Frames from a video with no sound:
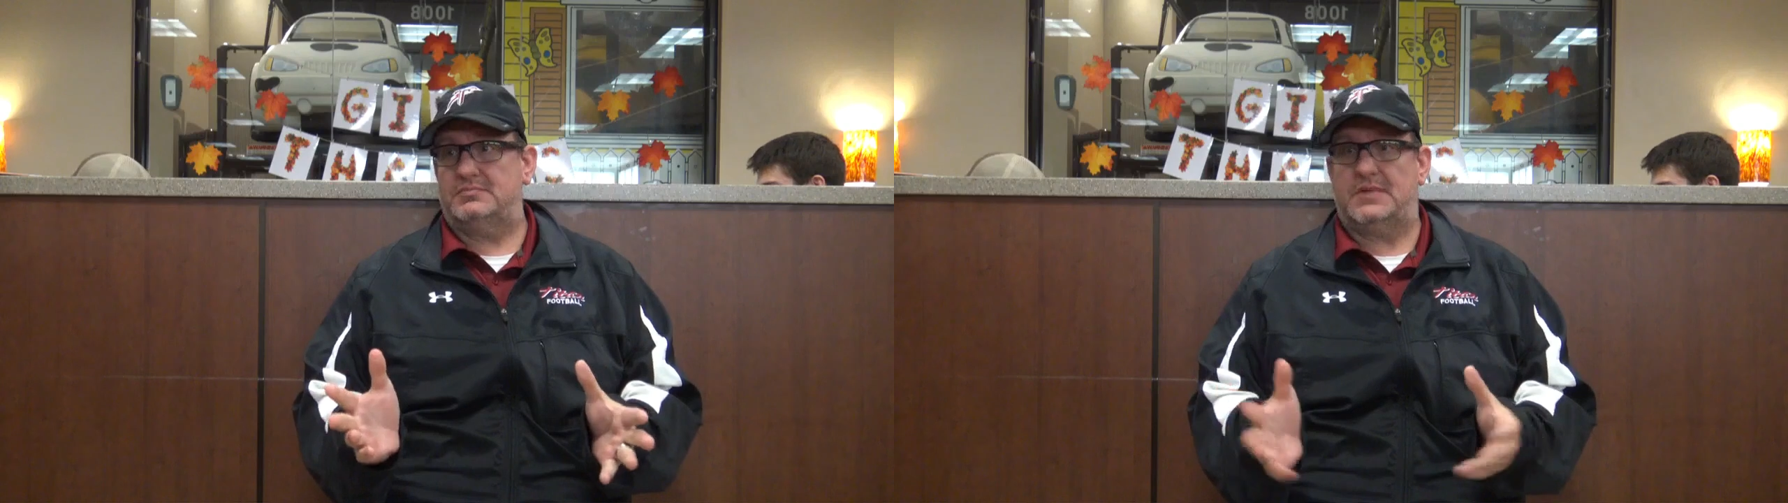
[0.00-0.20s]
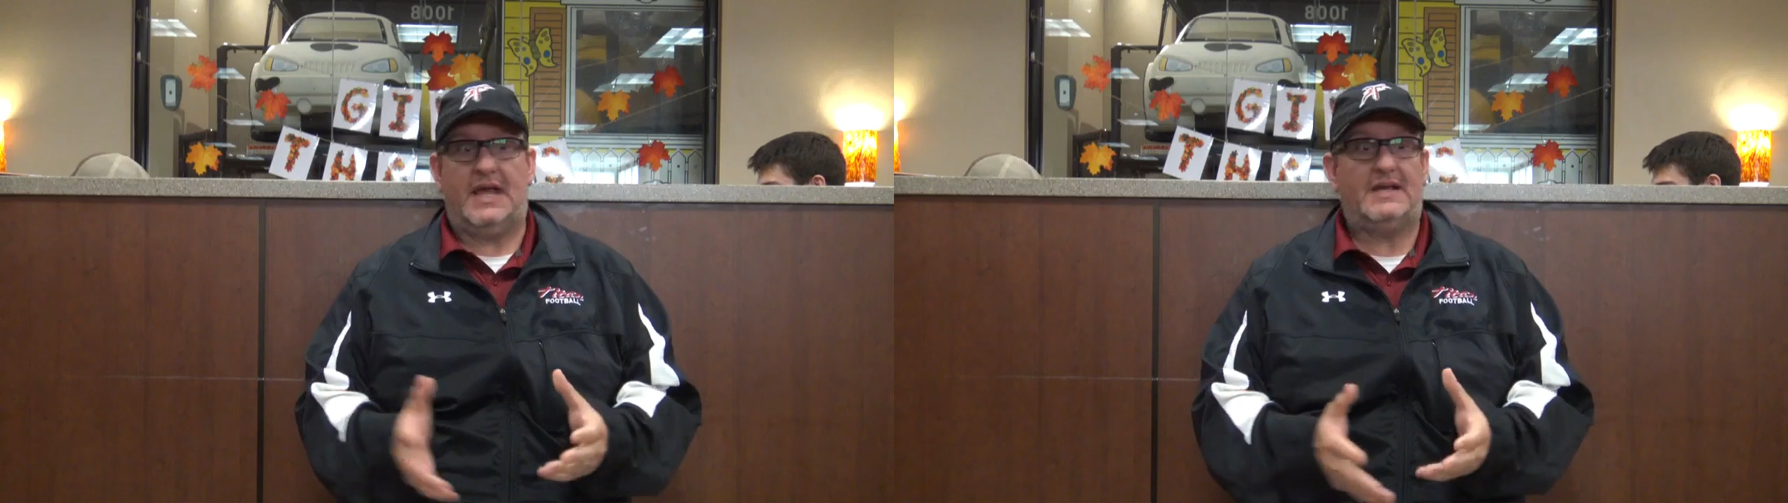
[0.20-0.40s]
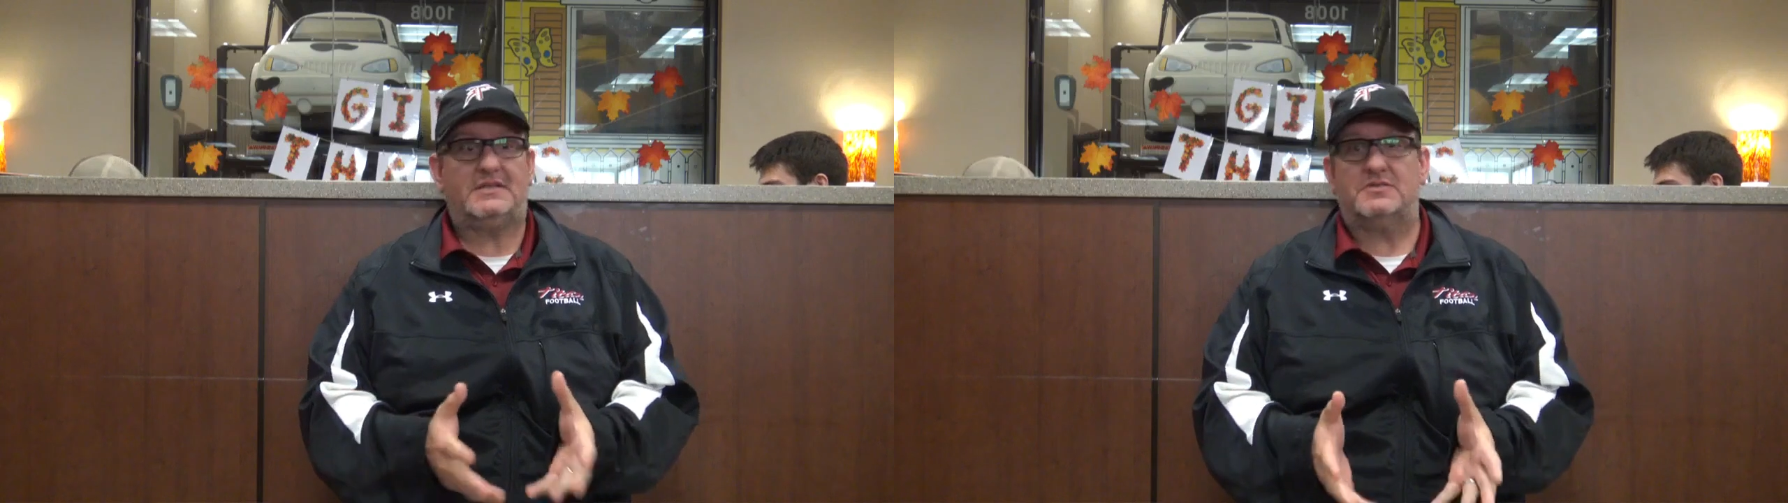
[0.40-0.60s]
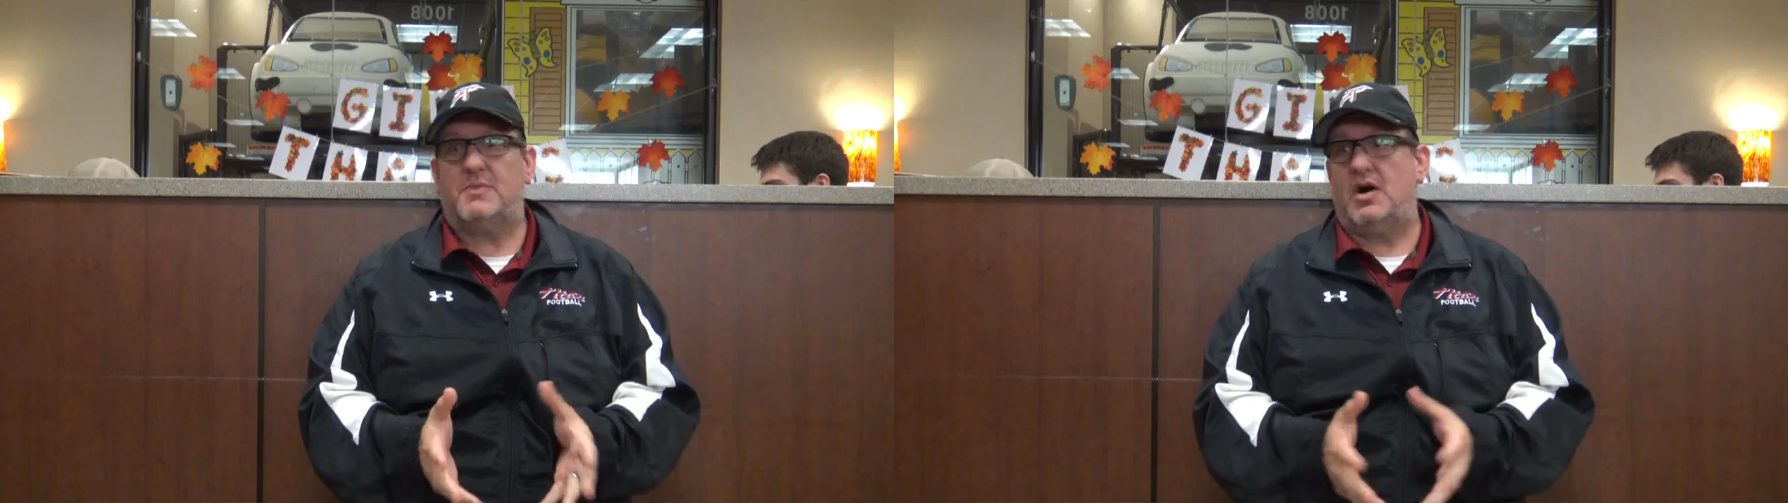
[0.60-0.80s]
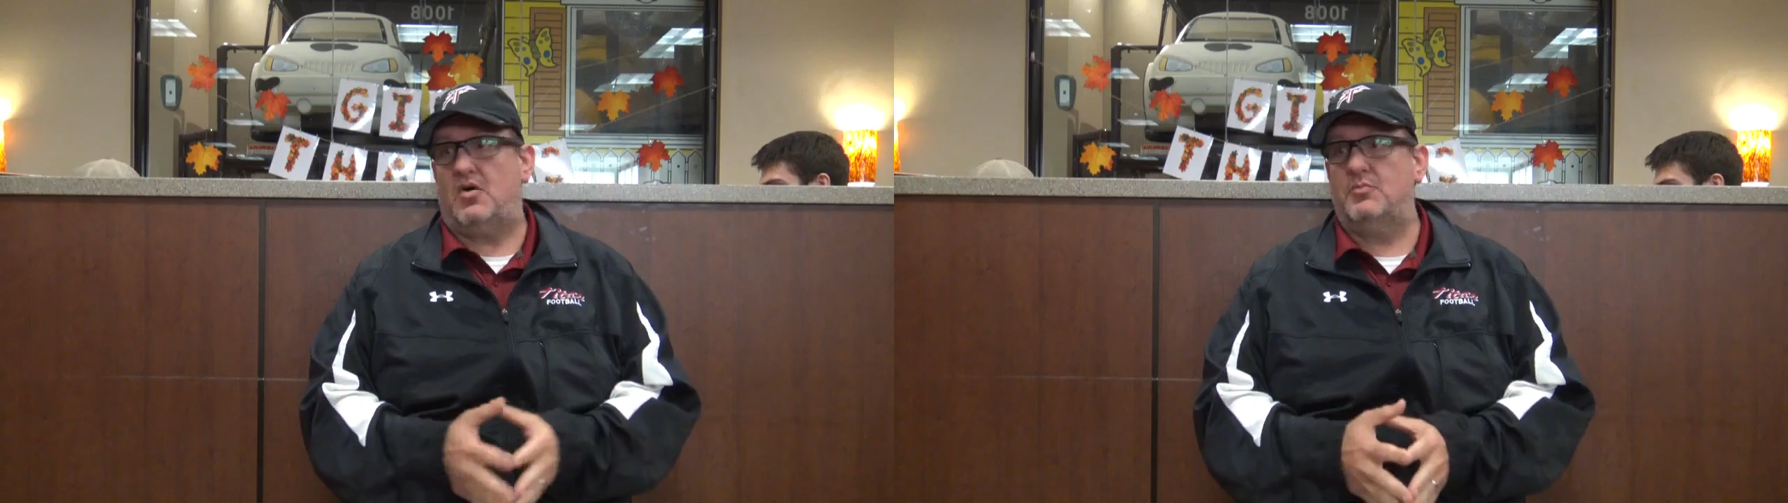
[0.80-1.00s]
Gadsden's
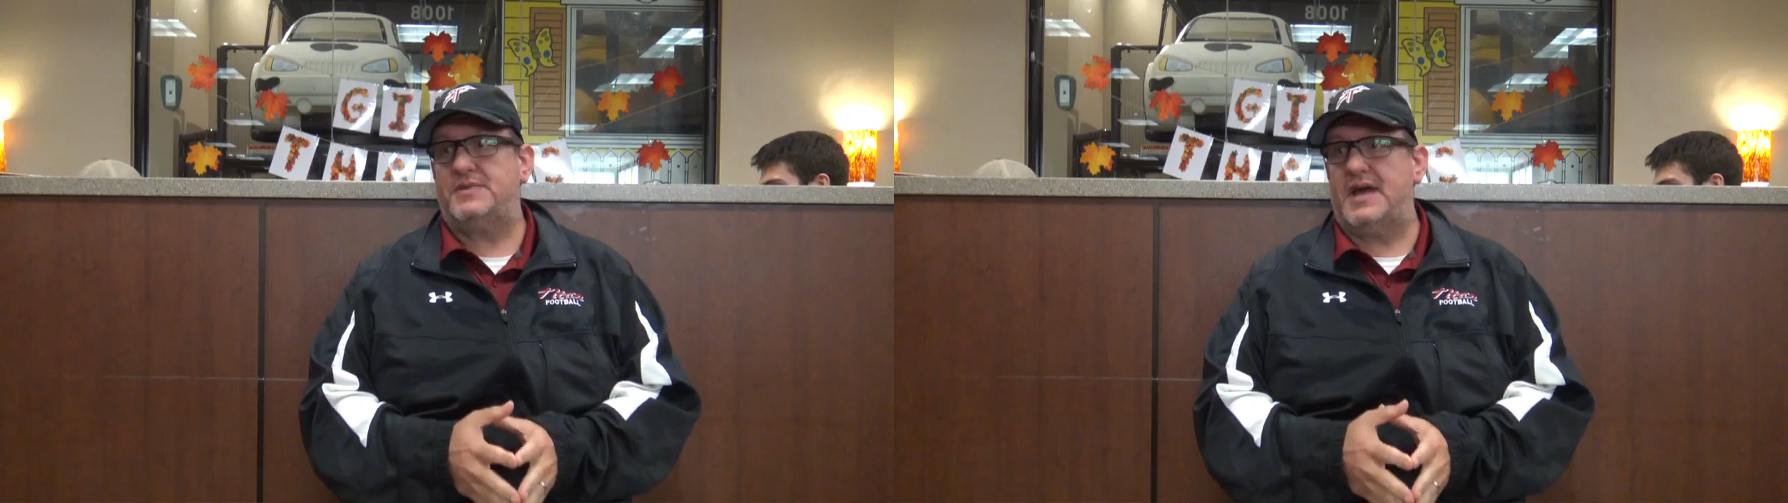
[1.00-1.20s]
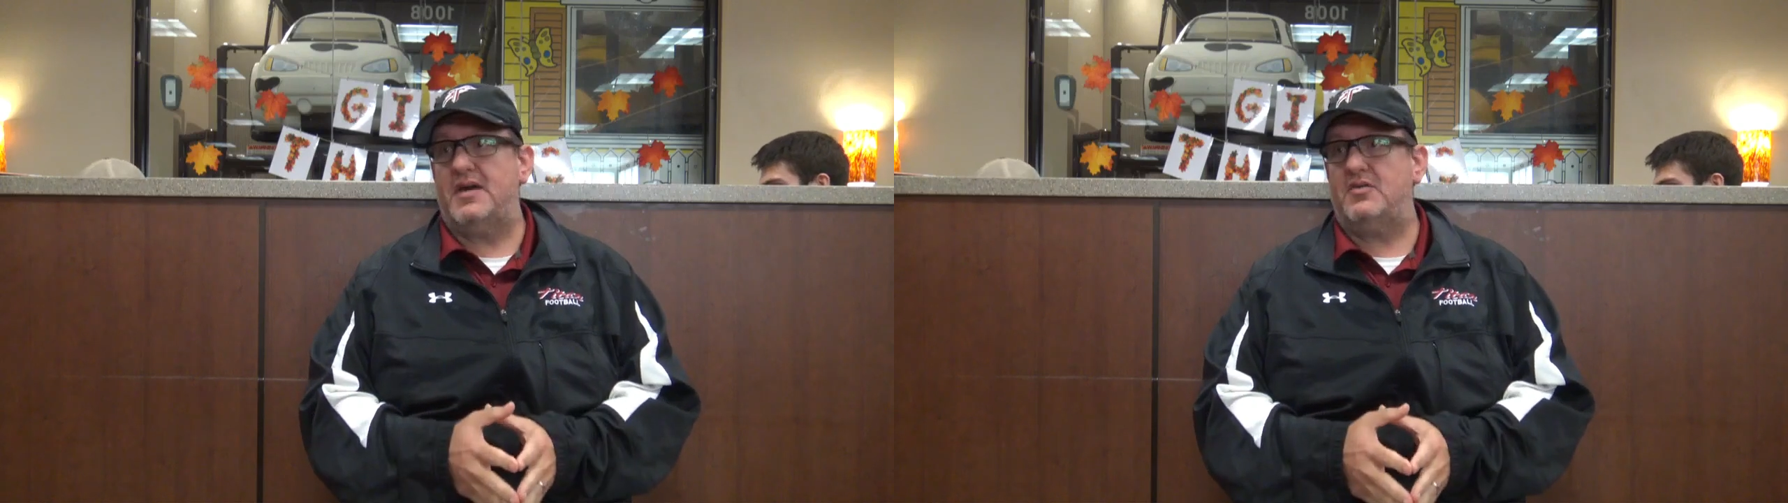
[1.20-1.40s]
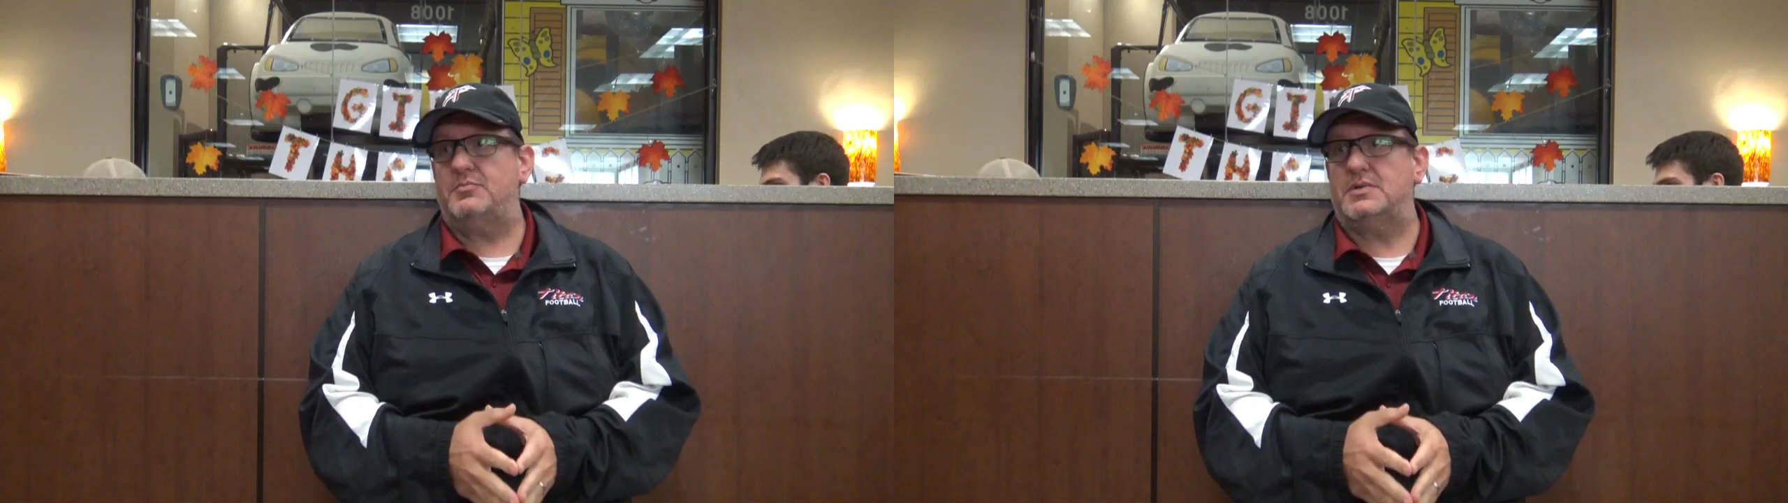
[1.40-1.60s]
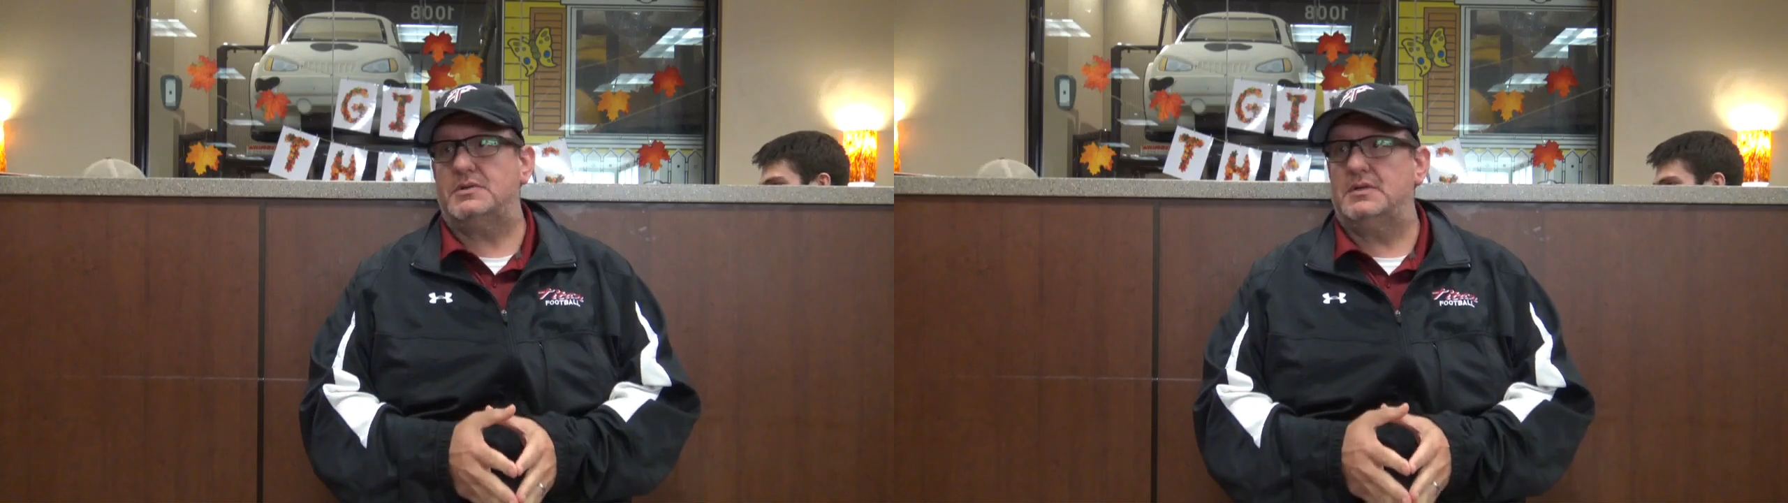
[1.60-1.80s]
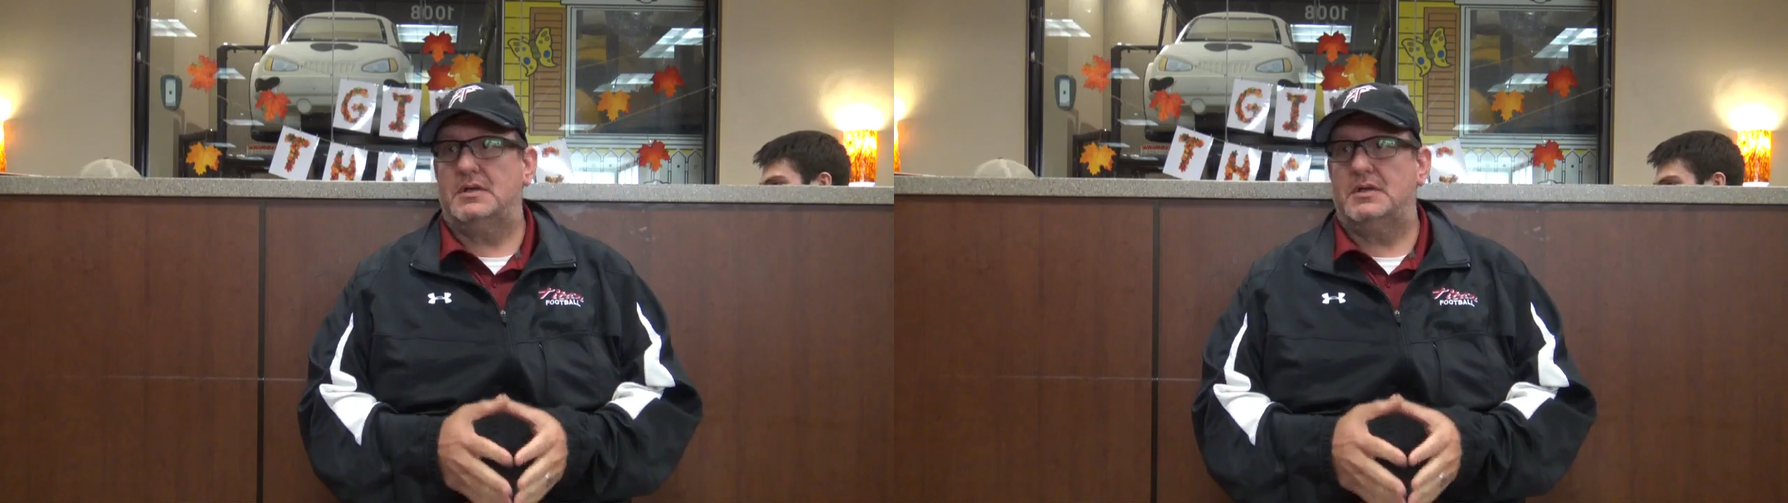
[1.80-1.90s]
my hometown, but